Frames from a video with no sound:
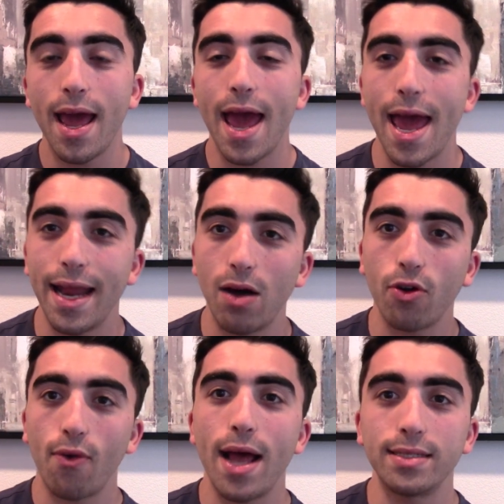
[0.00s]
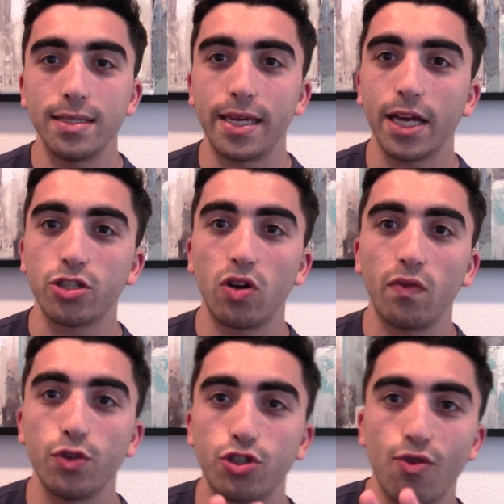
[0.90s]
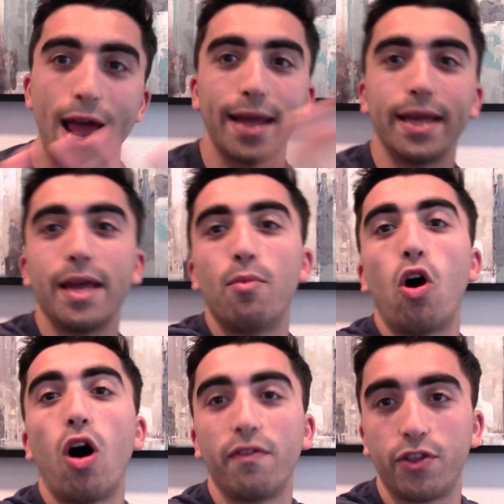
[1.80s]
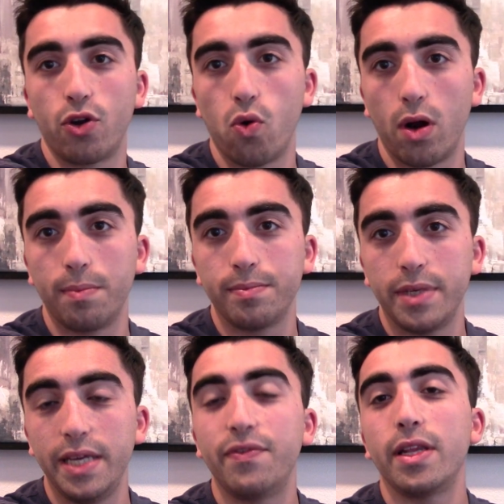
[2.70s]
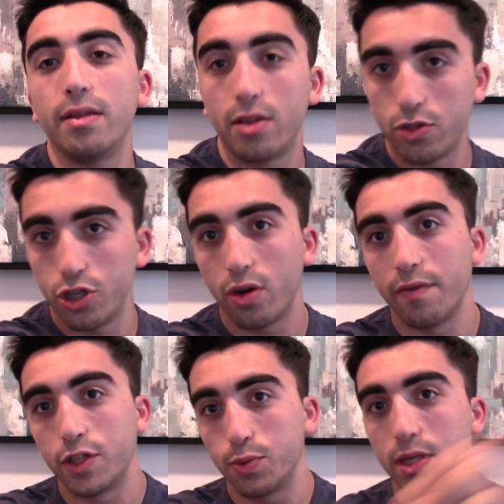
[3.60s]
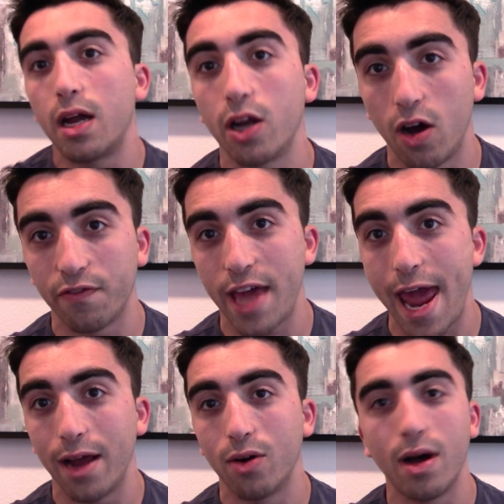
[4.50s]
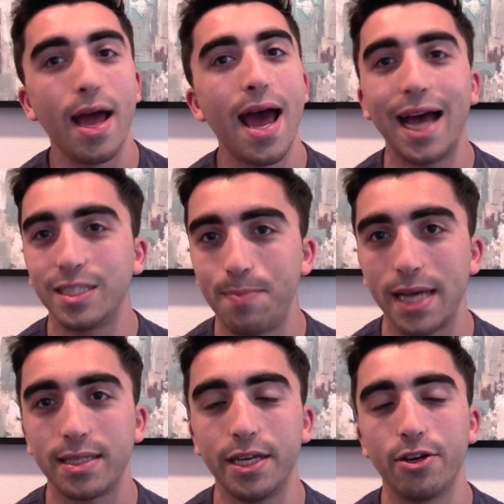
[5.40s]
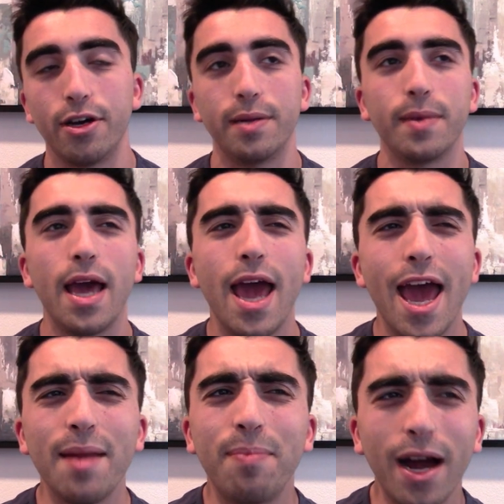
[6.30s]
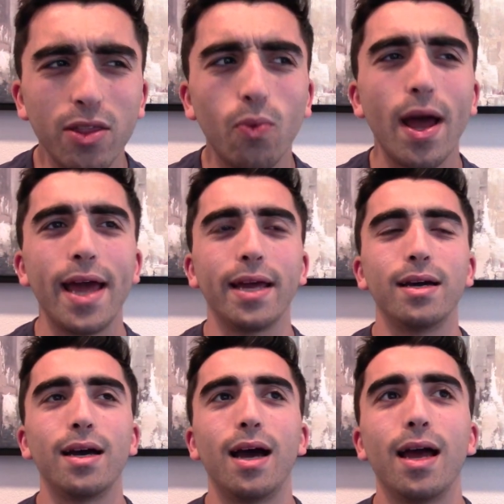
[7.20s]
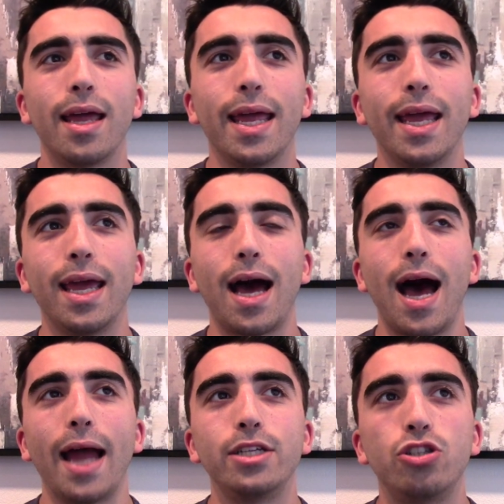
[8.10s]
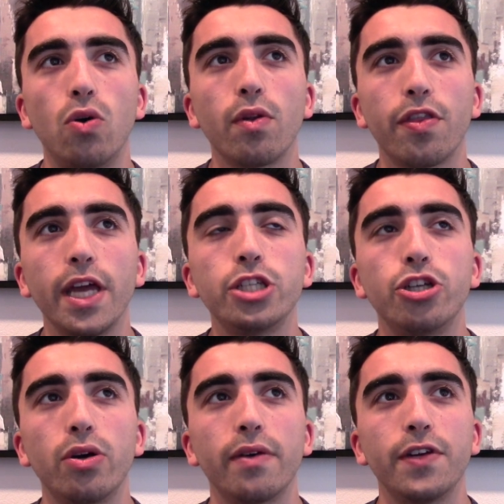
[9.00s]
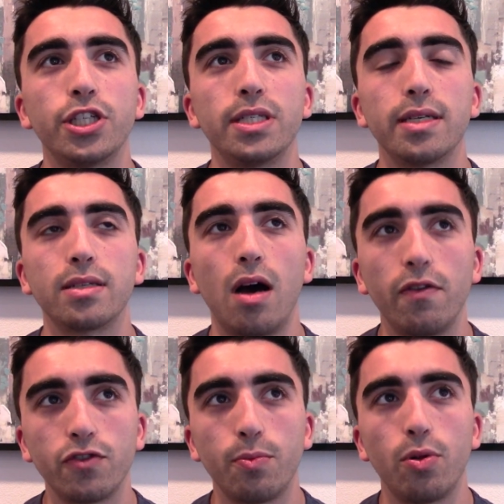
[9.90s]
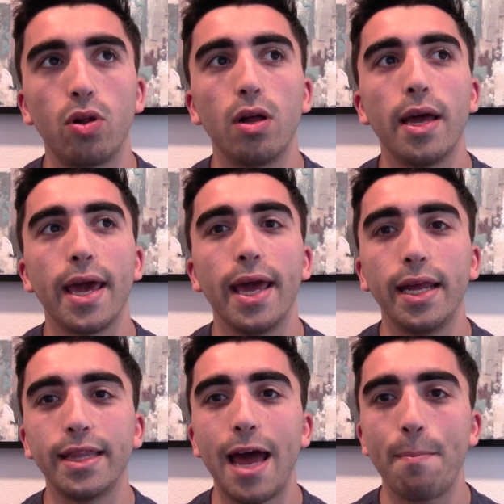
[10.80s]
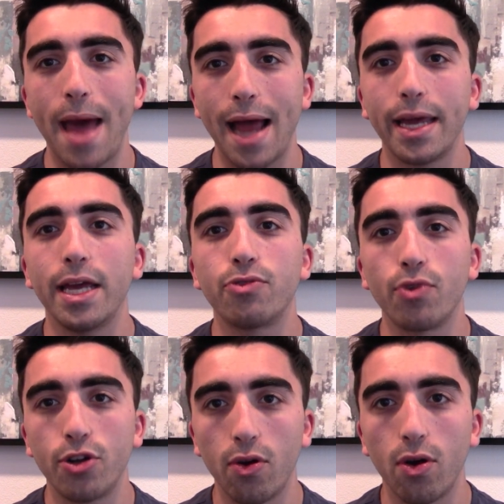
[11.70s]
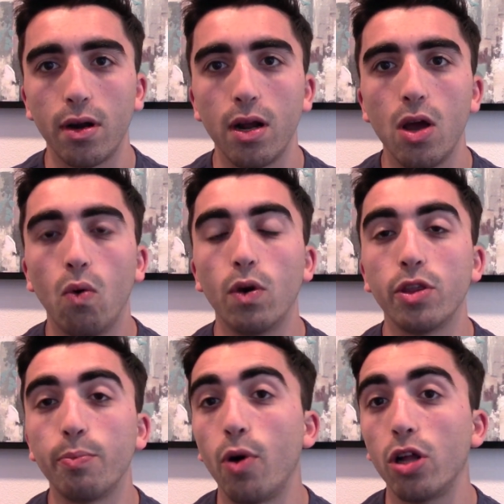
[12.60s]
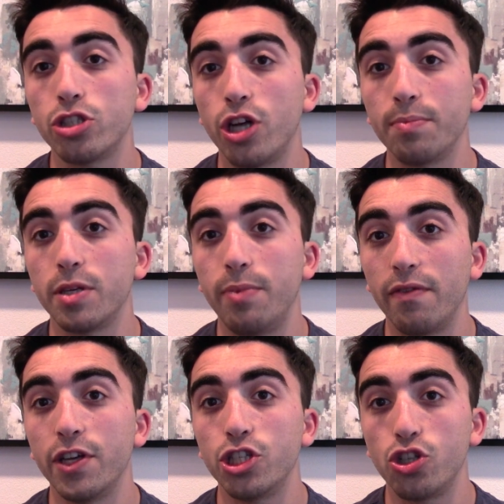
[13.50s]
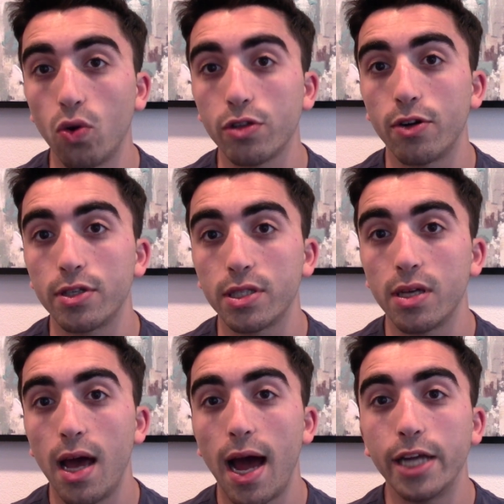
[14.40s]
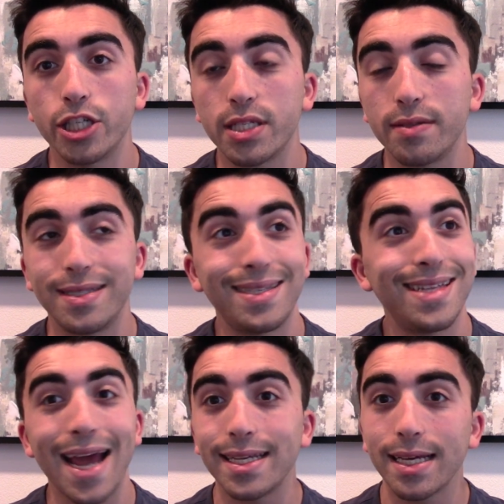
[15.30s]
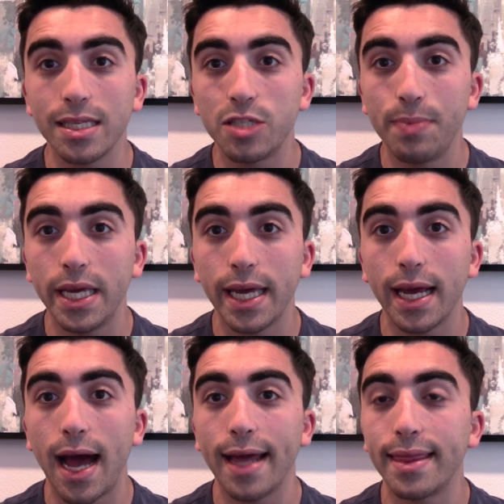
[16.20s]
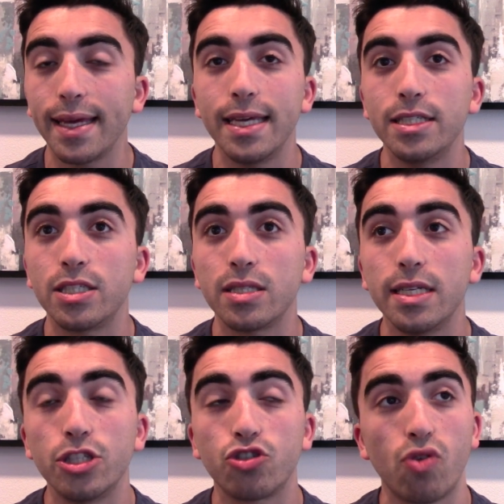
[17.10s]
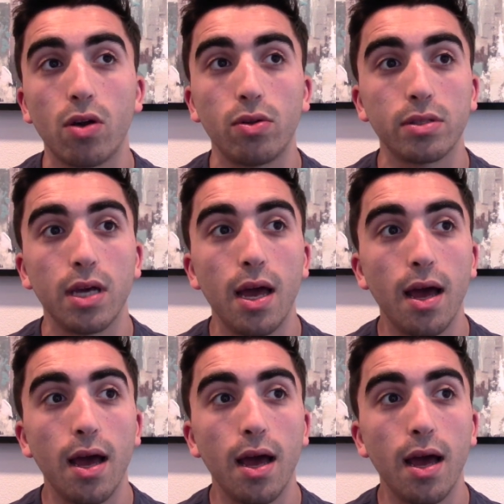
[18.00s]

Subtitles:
and Alcaraz's kick serve was dragging him off the court, even though Djokovic was cutting off the angle as best he could. And by the way, I don't think Djokovic is as comfortable hitting that backhand return when the ball jumps above his shoulders. I just, technically speaking, I think he's struggled